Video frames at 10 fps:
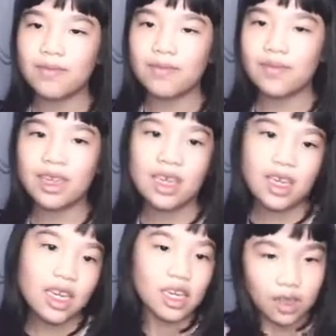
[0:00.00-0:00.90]
Okay,
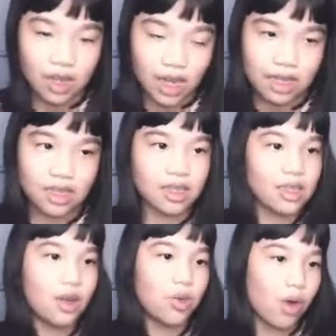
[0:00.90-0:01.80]
so that's
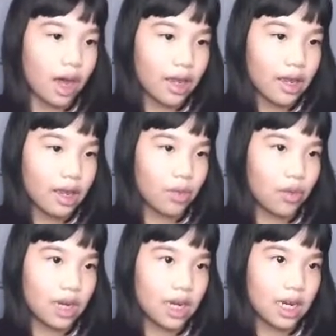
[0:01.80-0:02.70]
why
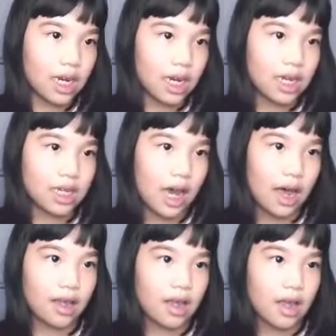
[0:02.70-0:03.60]
we need a dot
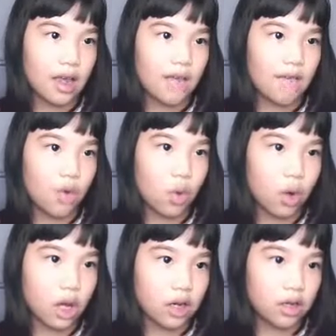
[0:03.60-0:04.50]
4.